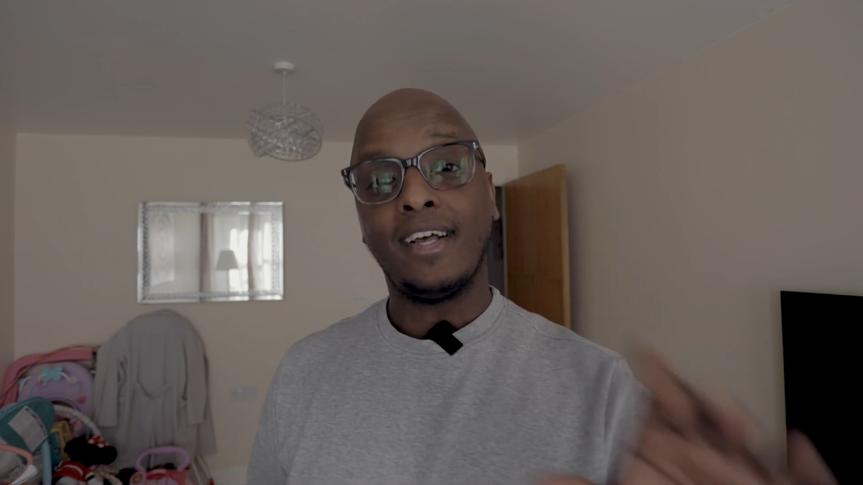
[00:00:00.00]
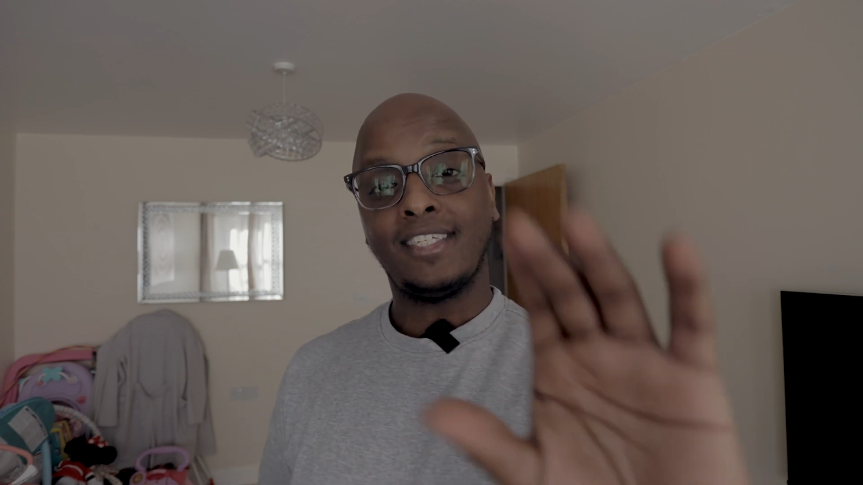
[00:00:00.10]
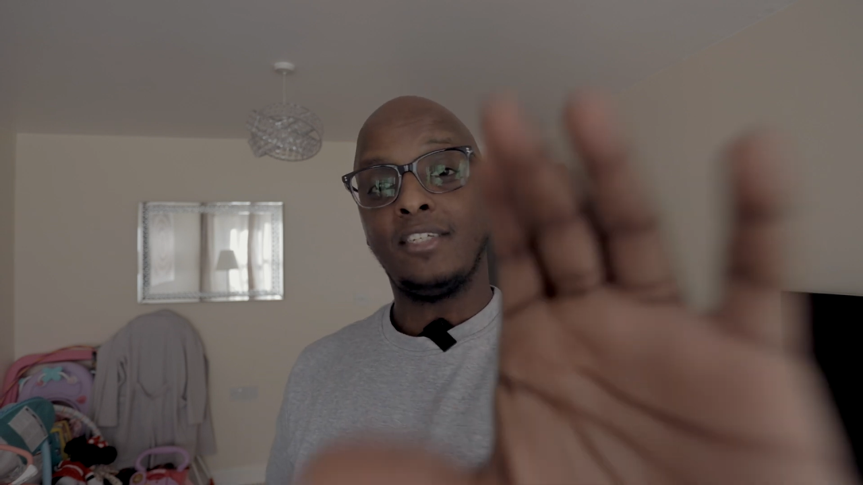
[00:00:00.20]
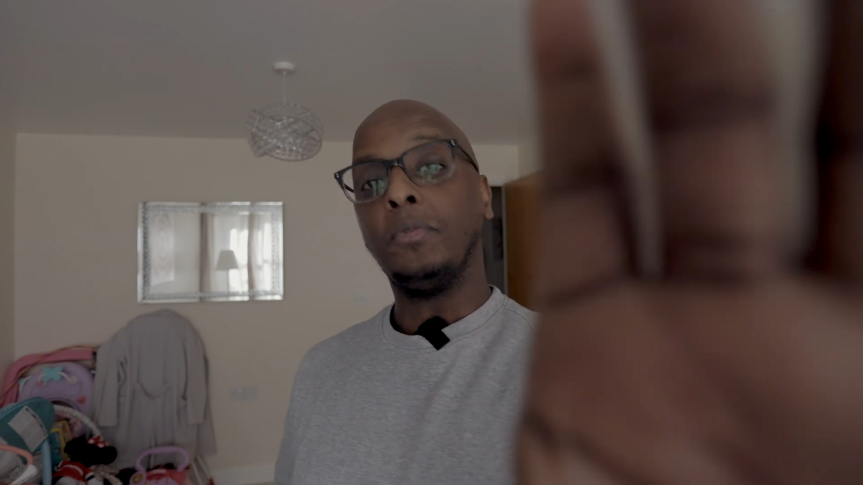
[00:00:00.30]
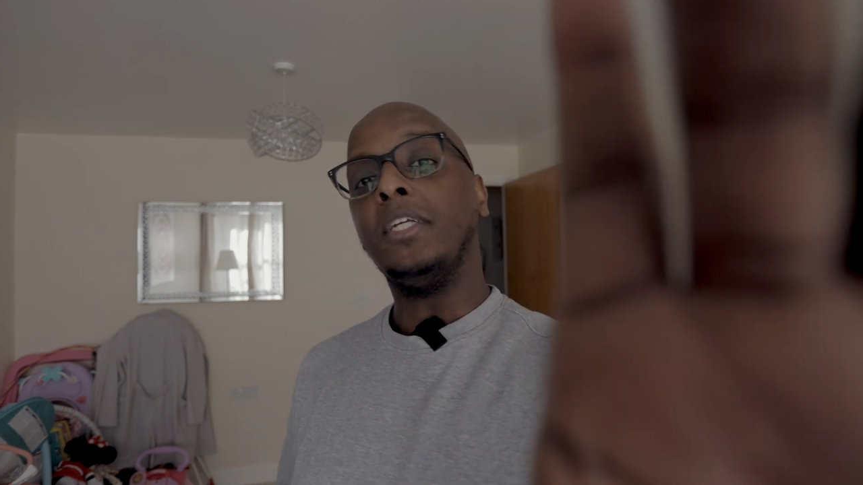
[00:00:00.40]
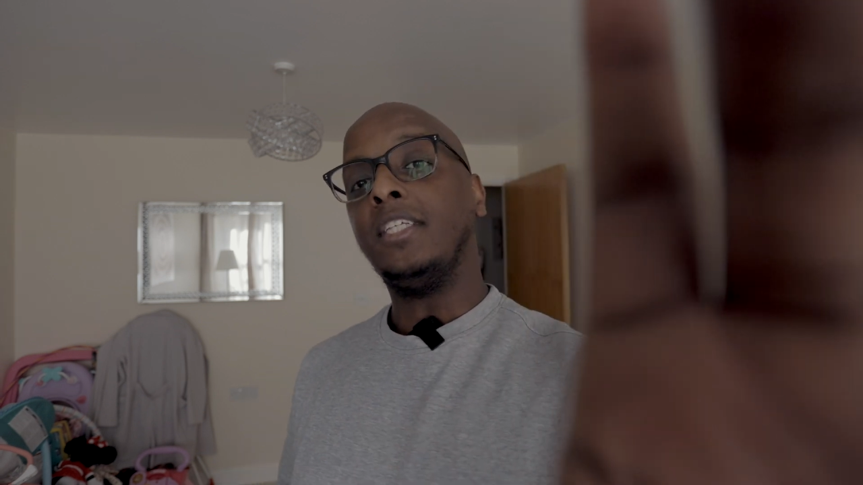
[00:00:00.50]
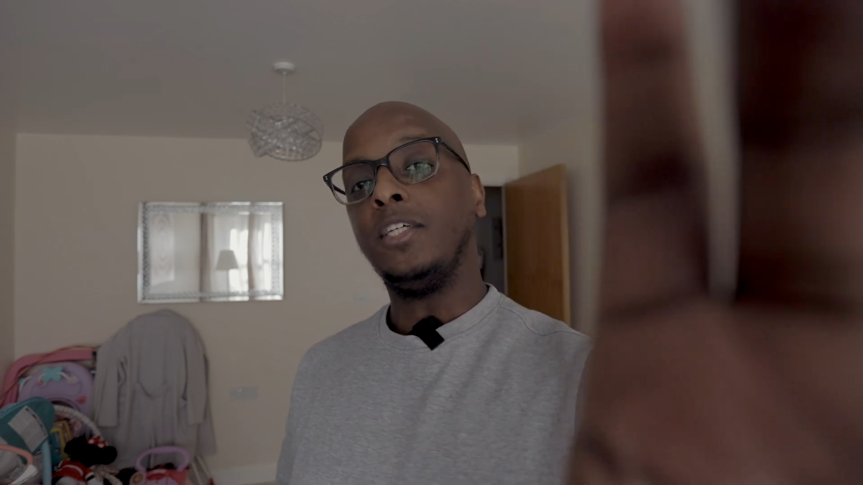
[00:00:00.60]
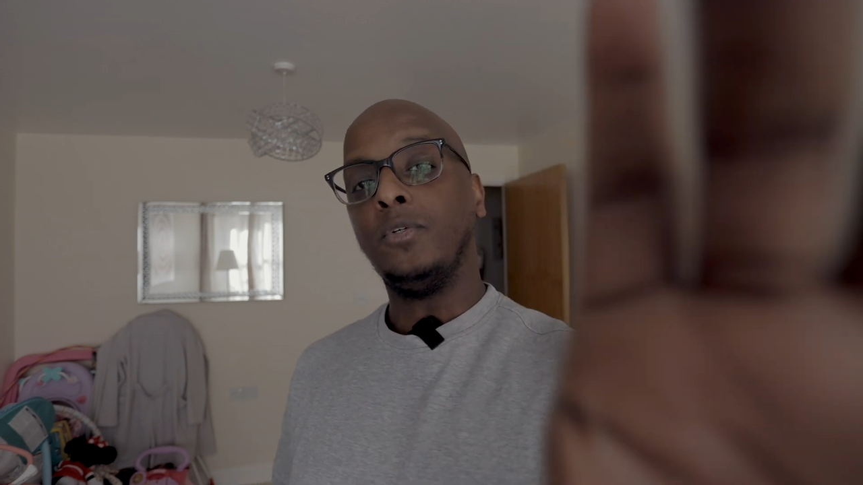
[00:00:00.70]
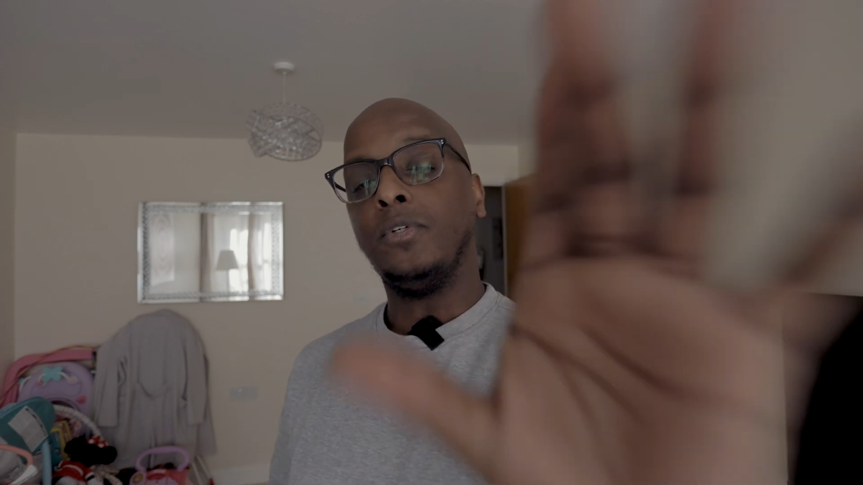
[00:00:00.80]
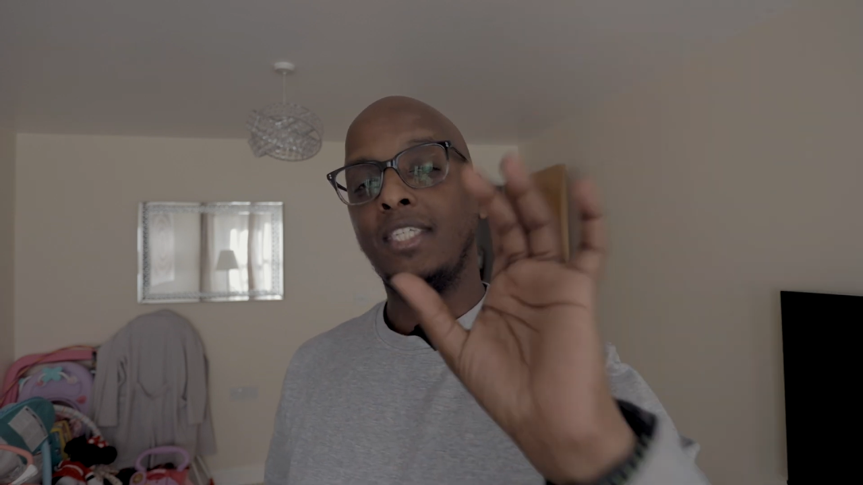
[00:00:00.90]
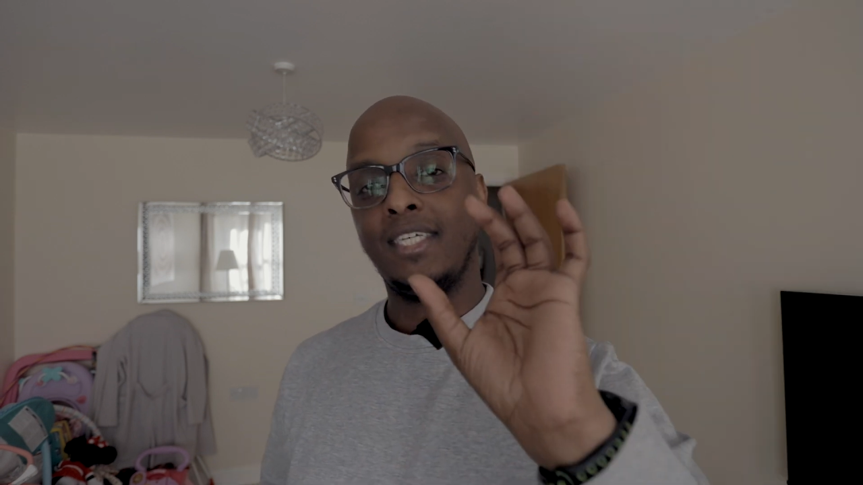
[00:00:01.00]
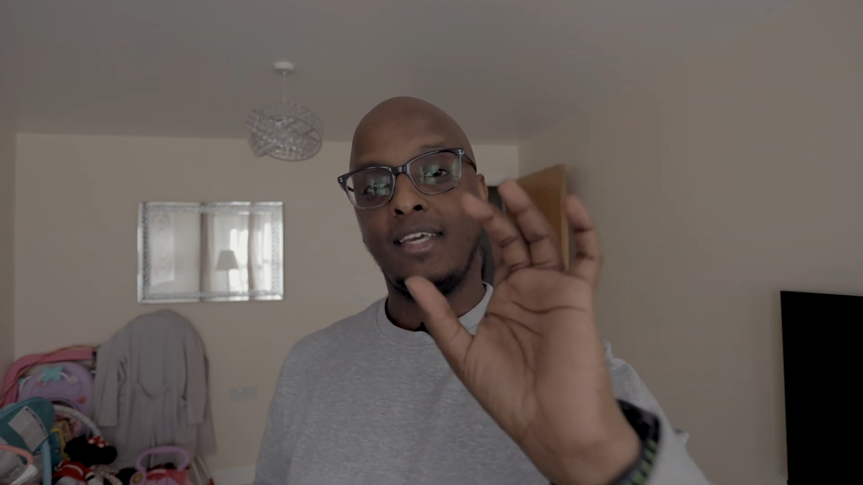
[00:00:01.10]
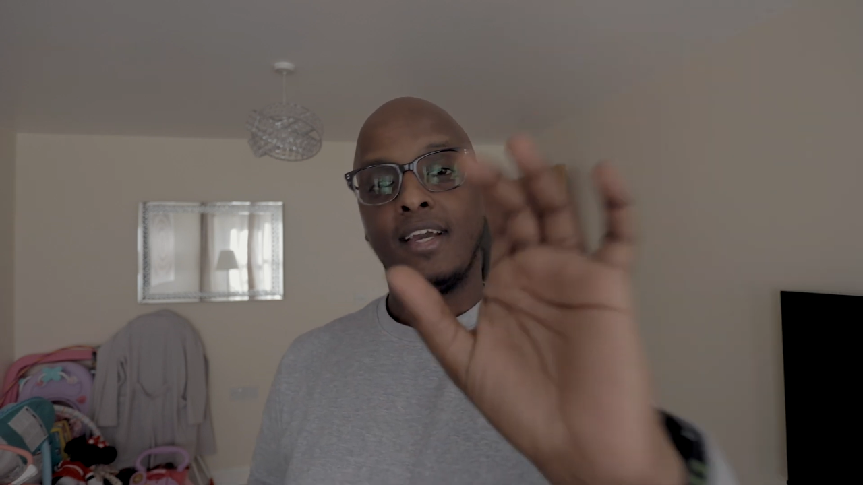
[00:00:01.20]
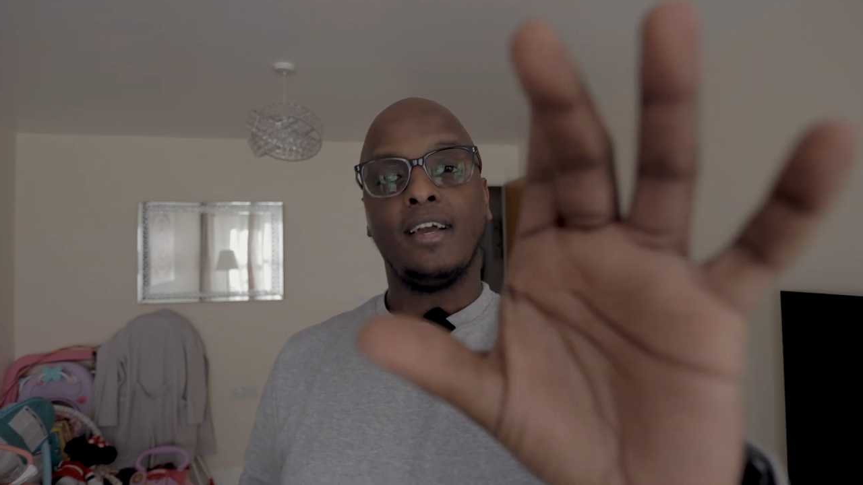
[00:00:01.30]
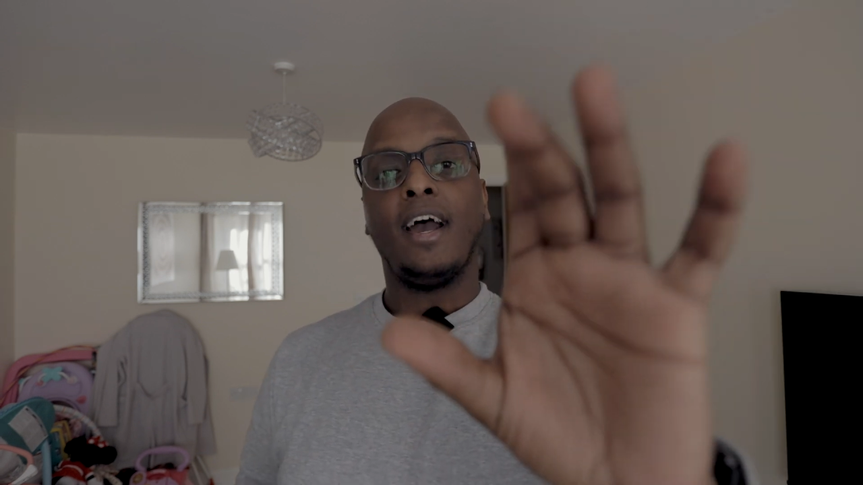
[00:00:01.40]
I still need to use the